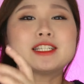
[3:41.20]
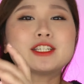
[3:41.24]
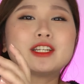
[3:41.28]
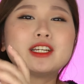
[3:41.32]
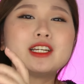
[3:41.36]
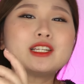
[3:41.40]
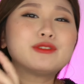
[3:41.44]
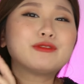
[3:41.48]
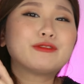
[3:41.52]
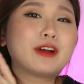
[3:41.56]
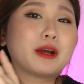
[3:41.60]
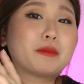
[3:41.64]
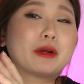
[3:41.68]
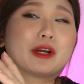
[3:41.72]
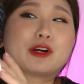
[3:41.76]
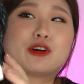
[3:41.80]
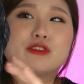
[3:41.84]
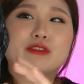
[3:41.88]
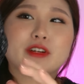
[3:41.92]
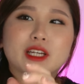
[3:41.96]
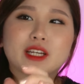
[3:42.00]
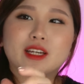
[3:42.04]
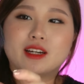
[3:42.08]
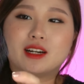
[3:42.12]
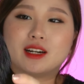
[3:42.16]
So this fabric
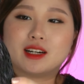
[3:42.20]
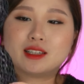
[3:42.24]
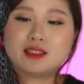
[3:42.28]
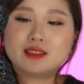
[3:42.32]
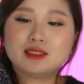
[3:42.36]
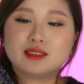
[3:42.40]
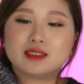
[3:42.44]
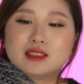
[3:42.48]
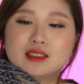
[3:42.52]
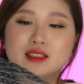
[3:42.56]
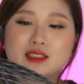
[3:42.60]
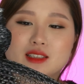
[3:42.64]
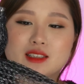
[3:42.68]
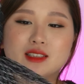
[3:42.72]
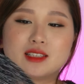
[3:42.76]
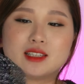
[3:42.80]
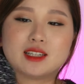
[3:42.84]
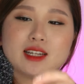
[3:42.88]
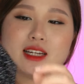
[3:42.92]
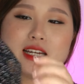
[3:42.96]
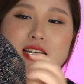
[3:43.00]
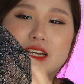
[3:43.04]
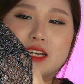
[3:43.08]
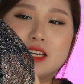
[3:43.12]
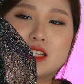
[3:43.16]
over here
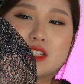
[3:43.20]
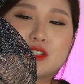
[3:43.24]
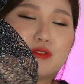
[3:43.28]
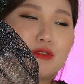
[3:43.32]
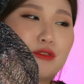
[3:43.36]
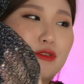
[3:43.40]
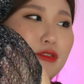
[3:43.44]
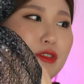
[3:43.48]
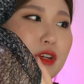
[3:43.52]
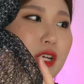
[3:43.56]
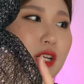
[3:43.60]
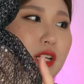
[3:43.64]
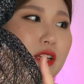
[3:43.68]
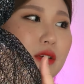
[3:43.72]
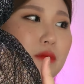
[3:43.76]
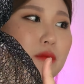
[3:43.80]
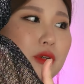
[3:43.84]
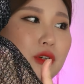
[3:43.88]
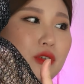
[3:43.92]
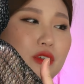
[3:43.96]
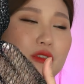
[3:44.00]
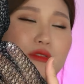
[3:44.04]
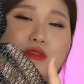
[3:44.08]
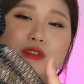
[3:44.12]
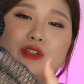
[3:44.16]
is really
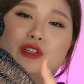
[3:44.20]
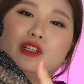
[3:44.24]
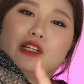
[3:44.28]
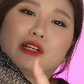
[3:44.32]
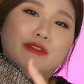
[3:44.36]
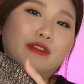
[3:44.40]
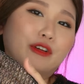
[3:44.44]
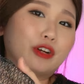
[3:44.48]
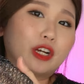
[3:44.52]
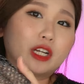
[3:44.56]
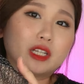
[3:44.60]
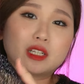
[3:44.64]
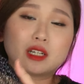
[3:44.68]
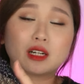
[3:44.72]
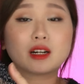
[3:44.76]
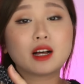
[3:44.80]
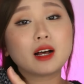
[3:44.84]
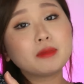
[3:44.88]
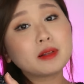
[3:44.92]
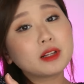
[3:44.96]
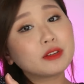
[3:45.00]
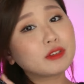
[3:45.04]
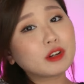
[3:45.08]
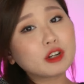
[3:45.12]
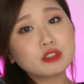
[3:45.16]
beautiful. I've created a
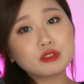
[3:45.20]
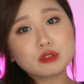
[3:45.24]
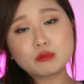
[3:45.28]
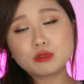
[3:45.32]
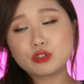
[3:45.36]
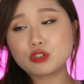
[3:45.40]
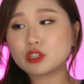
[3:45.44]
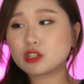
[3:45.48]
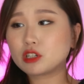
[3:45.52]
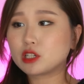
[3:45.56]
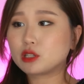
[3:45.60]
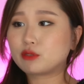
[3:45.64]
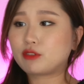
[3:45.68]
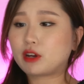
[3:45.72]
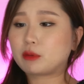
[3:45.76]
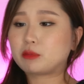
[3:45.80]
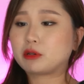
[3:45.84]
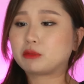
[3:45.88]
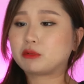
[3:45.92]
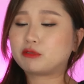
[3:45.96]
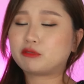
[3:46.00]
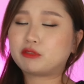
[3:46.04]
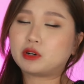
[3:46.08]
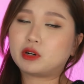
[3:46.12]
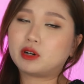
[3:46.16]
couple of costumes using this
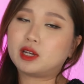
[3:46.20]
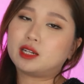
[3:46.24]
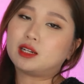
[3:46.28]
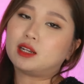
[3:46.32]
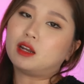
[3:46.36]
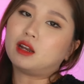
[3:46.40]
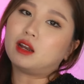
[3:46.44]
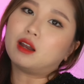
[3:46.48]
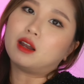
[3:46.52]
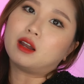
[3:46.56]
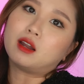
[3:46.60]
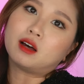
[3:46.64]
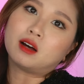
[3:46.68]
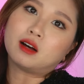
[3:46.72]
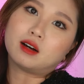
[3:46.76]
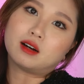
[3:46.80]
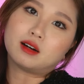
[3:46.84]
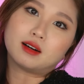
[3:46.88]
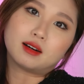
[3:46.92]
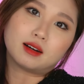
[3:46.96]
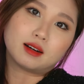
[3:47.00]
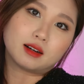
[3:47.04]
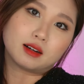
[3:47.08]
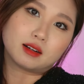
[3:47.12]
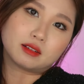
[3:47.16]
fabric before and I
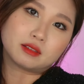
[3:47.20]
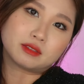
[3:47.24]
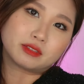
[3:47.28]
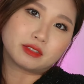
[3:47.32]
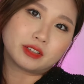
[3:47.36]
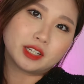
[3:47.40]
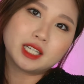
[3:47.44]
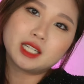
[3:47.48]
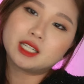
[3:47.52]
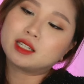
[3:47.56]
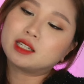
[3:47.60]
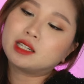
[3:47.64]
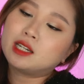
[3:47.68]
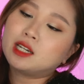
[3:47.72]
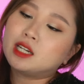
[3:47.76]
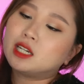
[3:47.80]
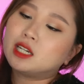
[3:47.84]
love it.